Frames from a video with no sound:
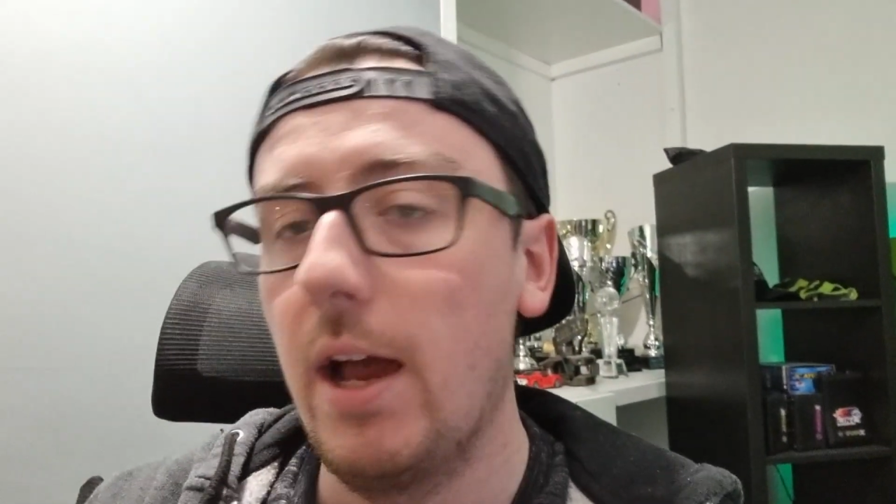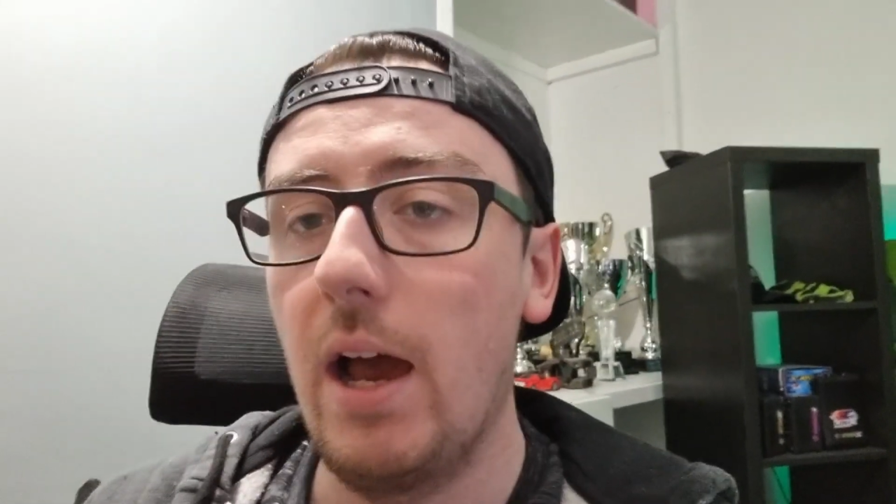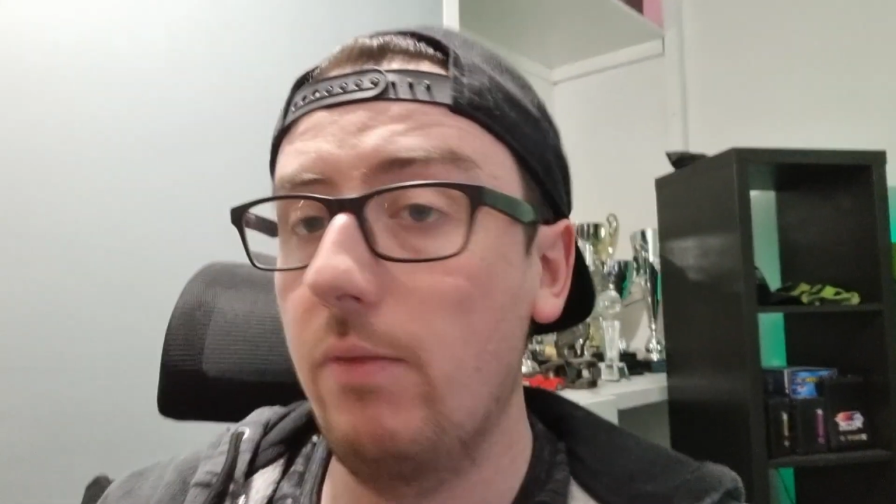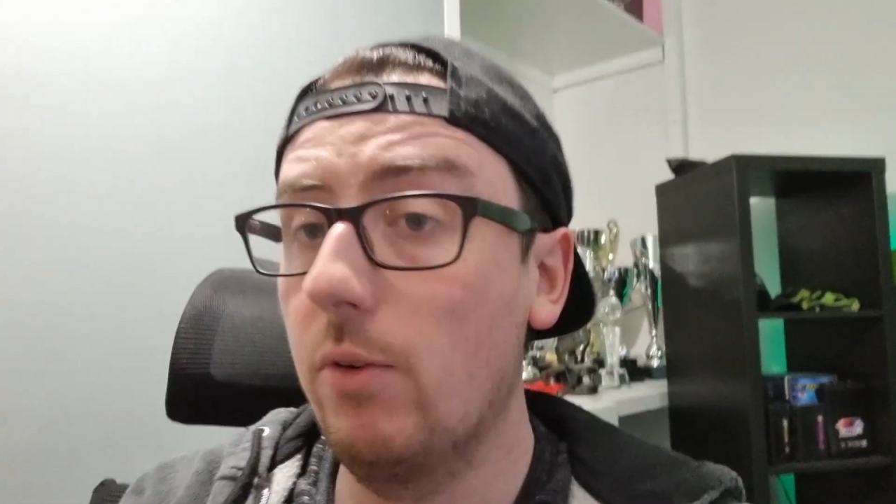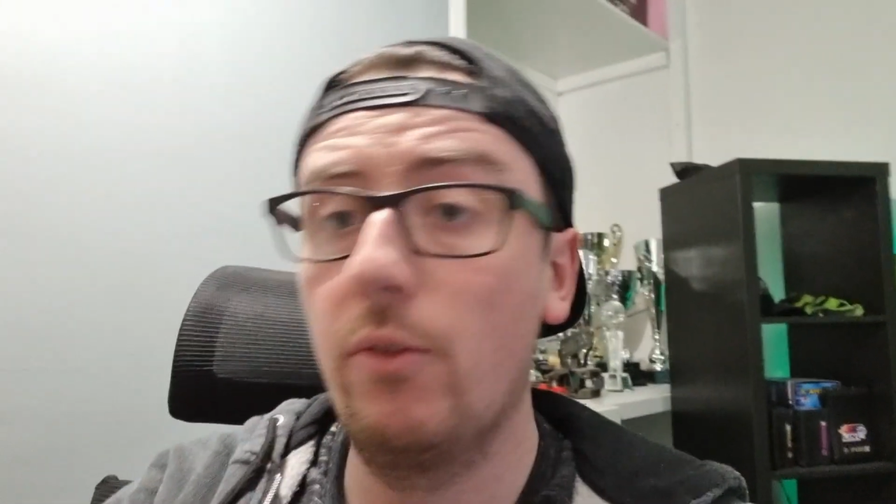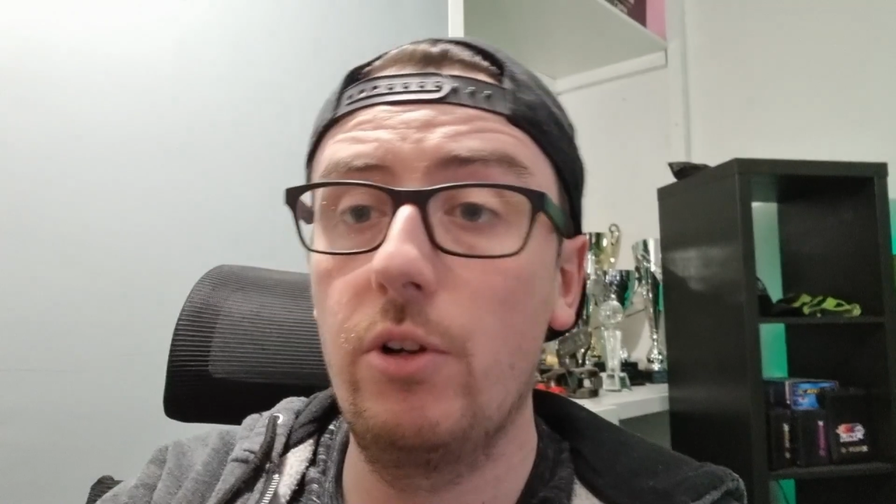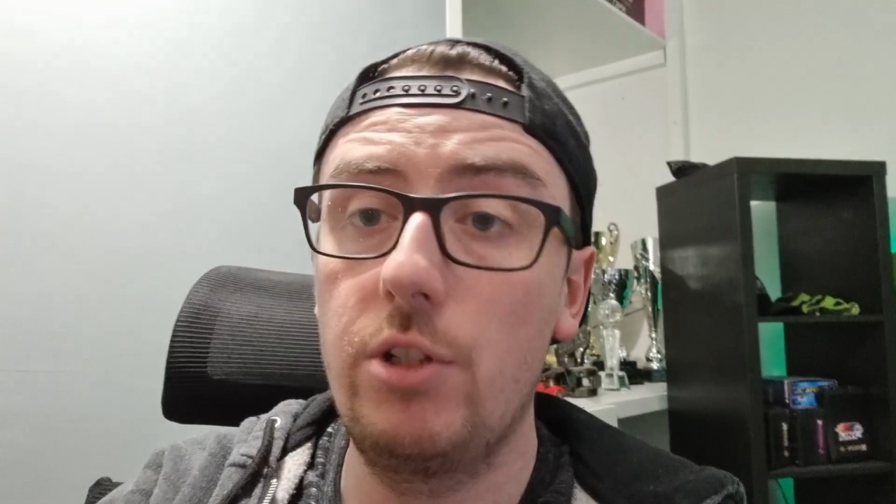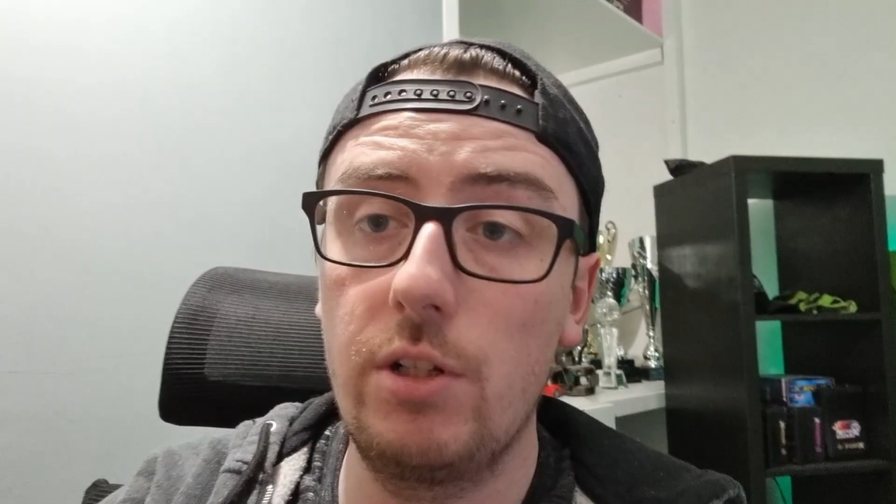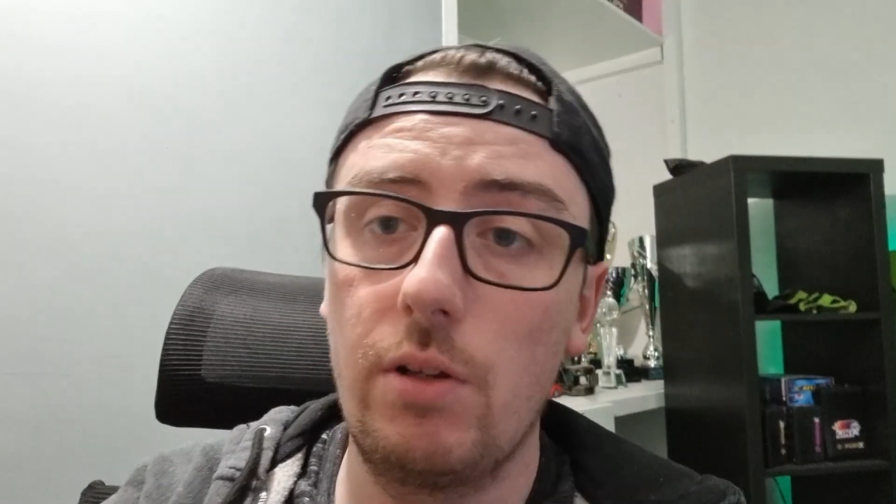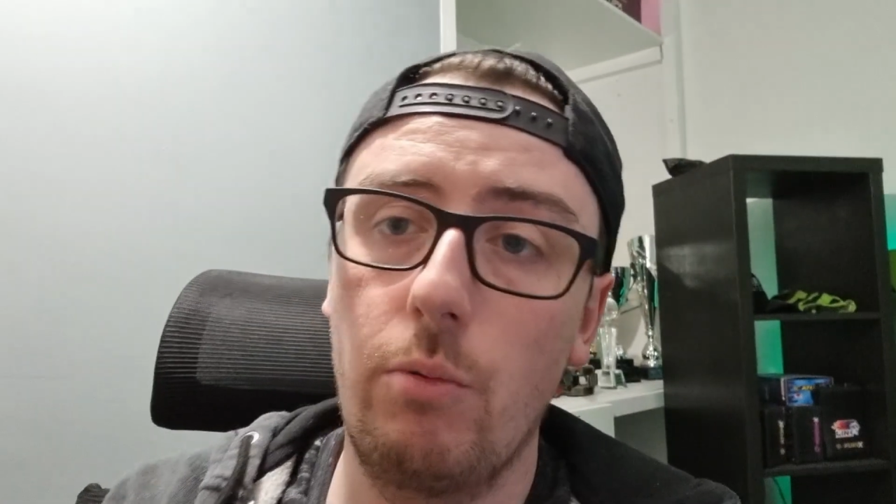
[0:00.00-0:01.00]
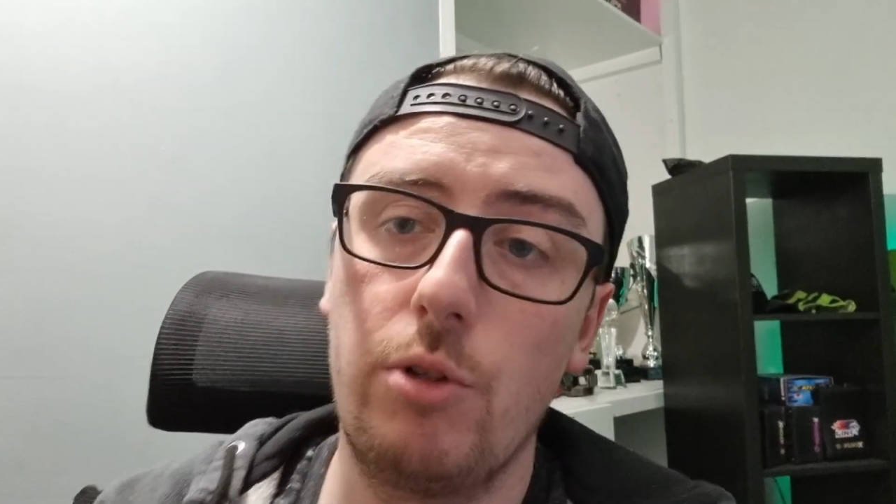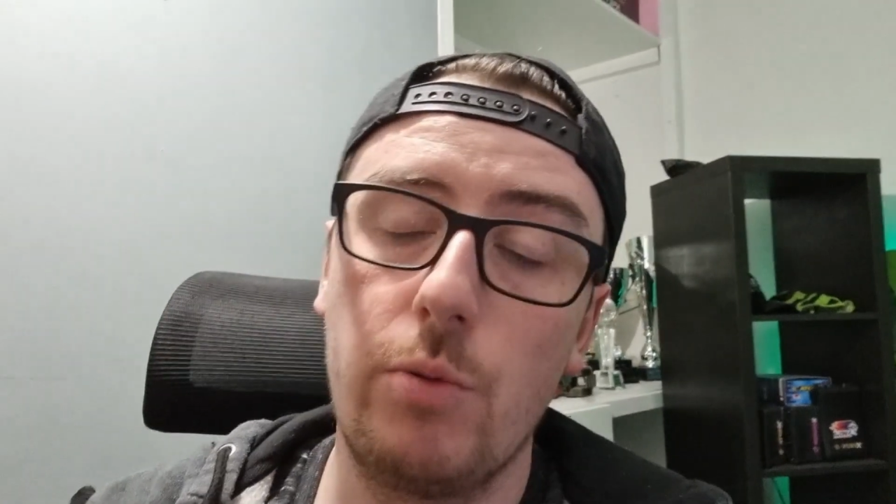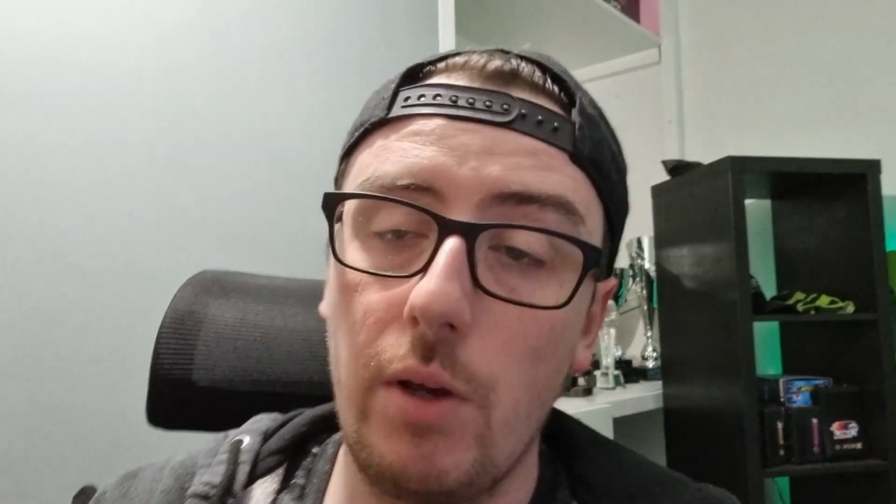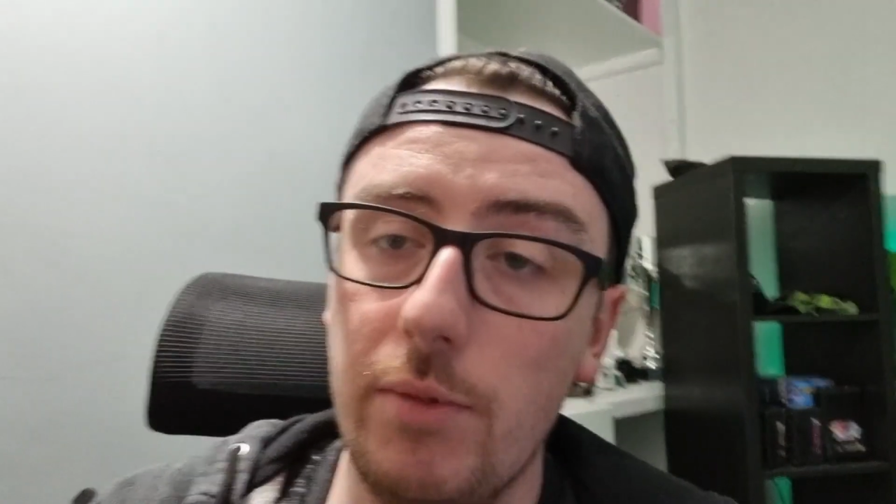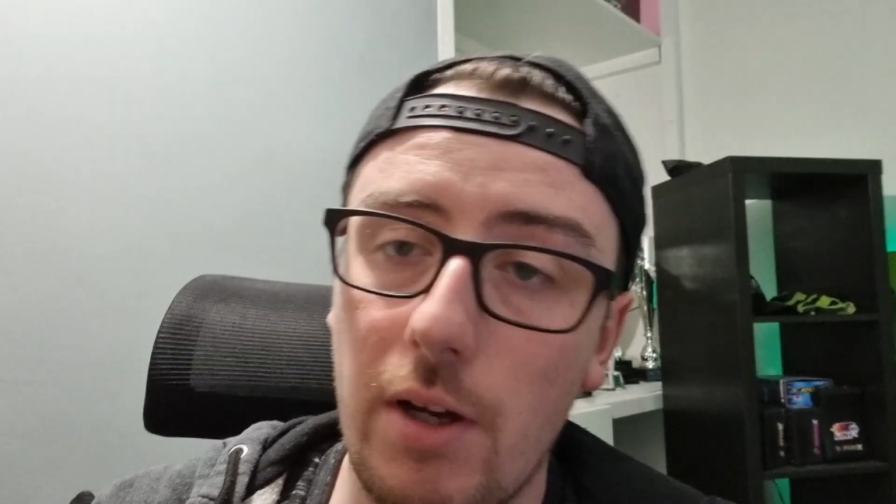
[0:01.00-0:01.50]
I have no footage, which is
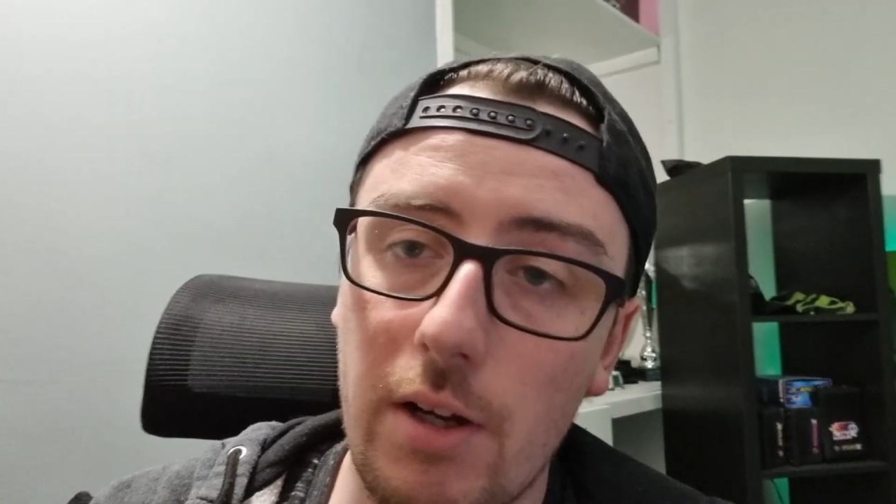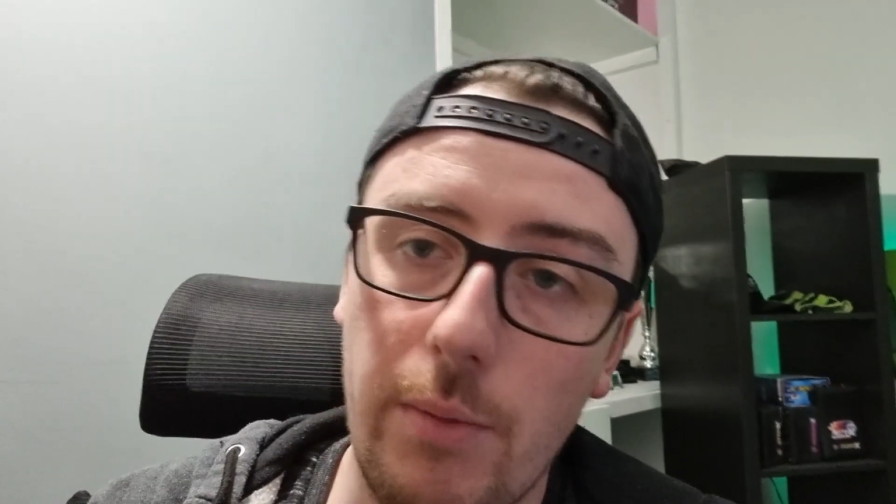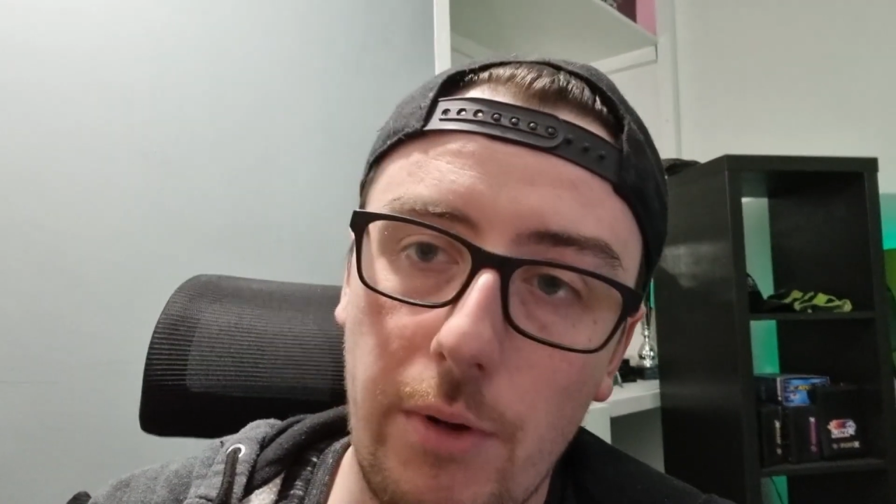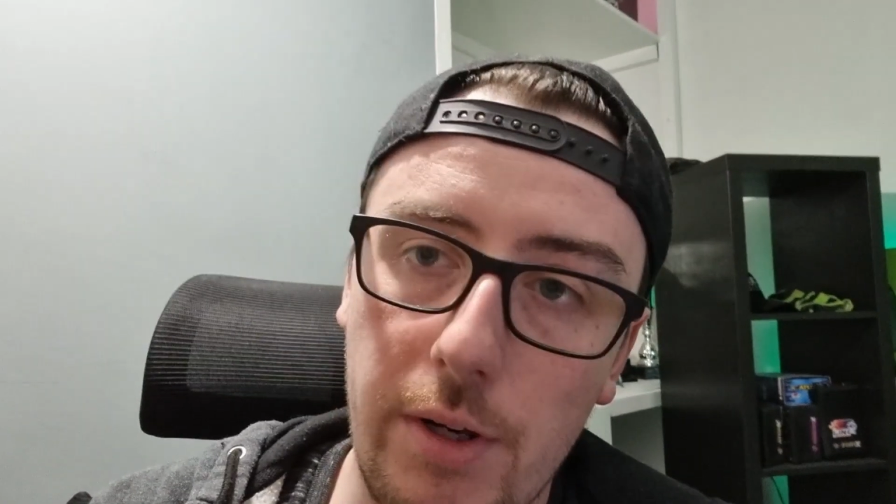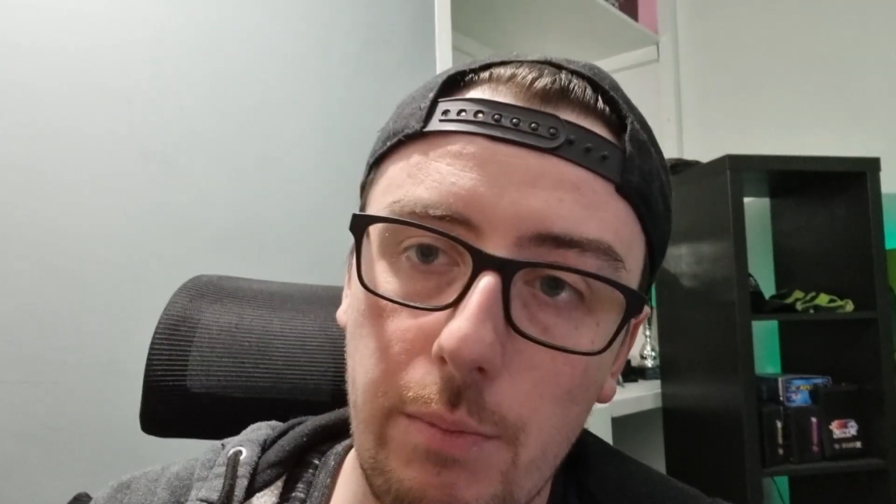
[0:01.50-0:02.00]
why I'm talking about it,